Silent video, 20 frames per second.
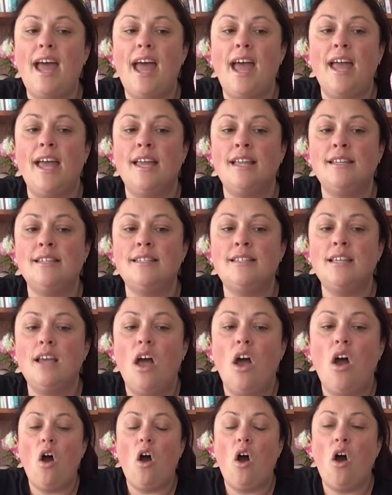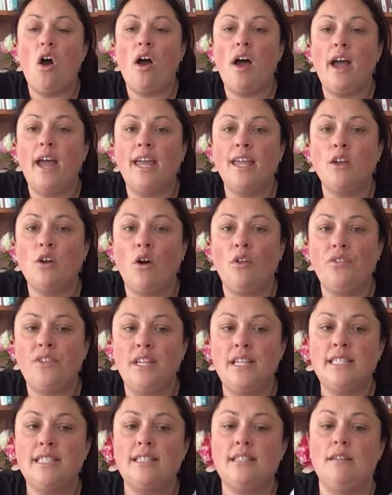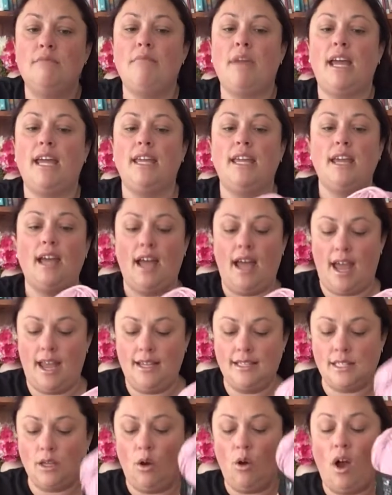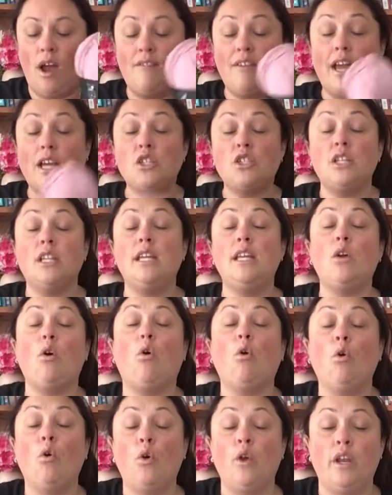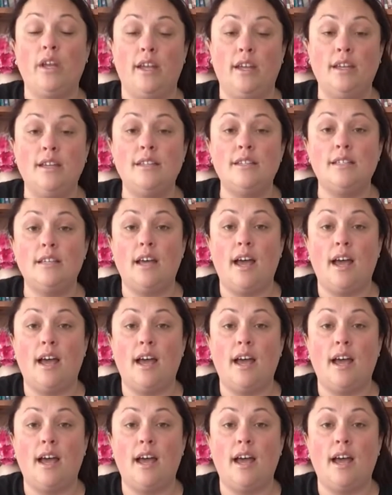And I got this to make a, so I've actually ordered